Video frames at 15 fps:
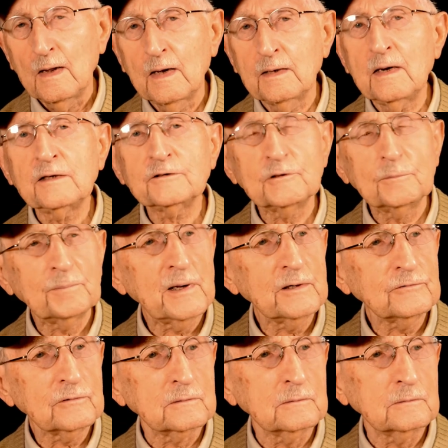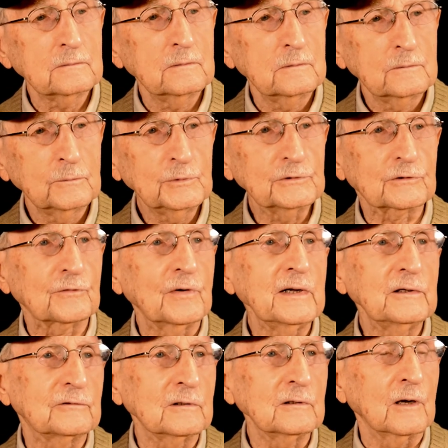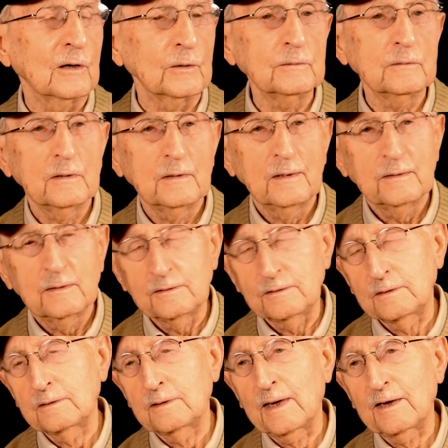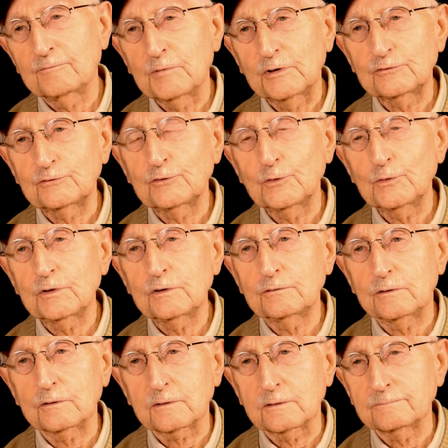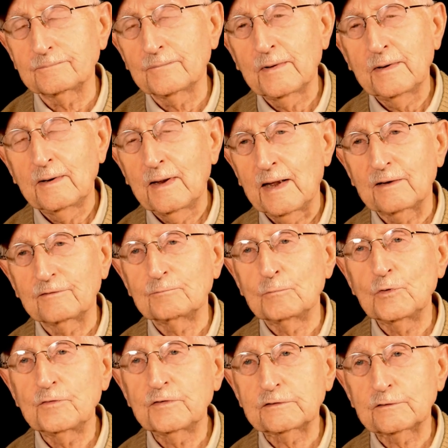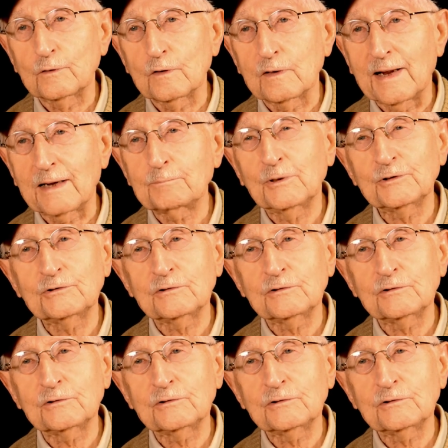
And occupation was great, you know. You didn't have much duties, you can have movies and all that, but